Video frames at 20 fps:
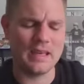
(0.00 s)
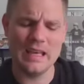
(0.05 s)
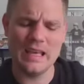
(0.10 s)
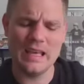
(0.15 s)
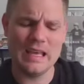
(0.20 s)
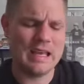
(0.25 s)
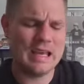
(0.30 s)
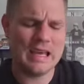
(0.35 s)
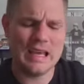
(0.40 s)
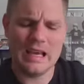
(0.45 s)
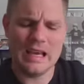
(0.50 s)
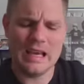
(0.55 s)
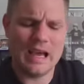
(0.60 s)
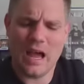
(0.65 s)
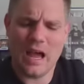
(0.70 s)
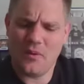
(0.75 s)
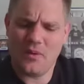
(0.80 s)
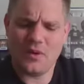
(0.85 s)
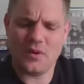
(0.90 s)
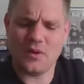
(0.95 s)
I
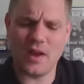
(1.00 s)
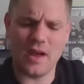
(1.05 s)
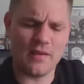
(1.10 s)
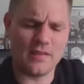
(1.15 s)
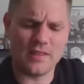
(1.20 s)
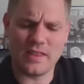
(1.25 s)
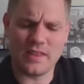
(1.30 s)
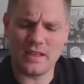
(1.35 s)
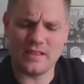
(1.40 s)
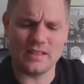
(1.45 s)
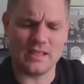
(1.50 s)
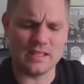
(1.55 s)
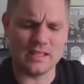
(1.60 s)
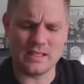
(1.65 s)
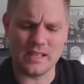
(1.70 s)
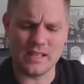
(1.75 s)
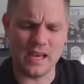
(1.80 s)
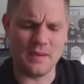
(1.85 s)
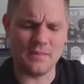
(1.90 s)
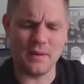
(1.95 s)
really don't have anything to
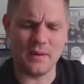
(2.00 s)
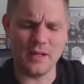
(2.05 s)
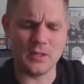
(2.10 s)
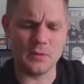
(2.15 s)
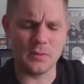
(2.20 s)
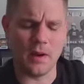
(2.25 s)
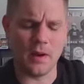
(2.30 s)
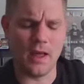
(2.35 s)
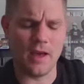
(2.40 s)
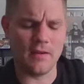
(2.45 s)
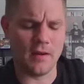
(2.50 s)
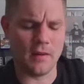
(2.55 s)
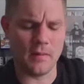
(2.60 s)
say about "It's My Life."